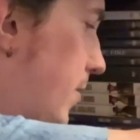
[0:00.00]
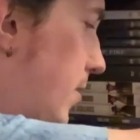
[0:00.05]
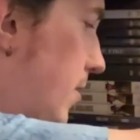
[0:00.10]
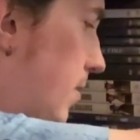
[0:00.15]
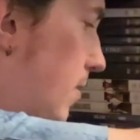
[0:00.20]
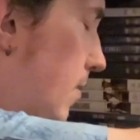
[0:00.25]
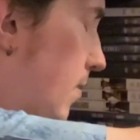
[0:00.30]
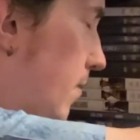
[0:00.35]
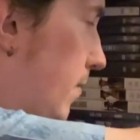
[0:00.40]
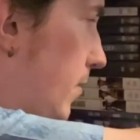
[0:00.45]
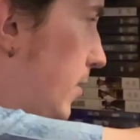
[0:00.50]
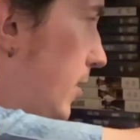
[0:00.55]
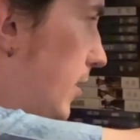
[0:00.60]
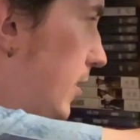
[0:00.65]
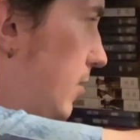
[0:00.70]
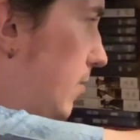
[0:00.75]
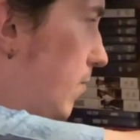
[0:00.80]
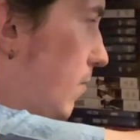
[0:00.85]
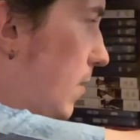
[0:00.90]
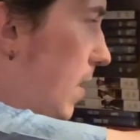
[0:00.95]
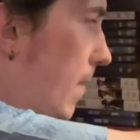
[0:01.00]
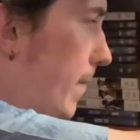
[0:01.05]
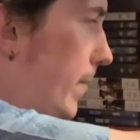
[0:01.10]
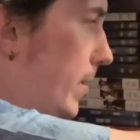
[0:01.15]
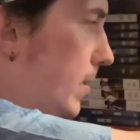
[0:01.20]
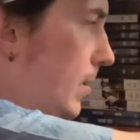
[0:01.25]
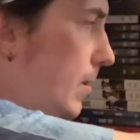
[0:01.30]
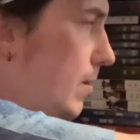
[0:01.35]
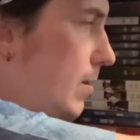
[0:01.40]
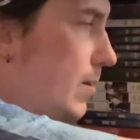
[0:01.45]
the this,
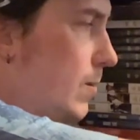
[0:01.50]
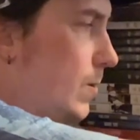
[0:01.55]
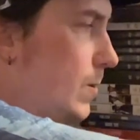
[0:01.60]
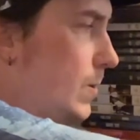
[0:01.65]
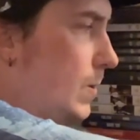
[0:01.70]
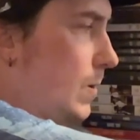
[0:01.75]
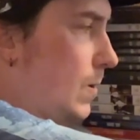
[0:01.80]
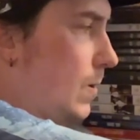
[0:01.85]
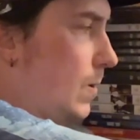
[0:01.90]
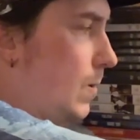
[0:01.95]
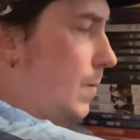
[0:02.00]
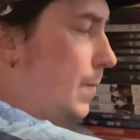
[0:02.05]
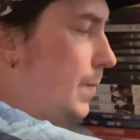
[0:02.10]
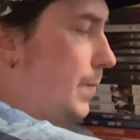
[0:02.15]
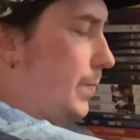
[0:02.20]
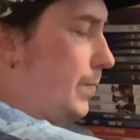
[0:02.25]
obviously, years ago.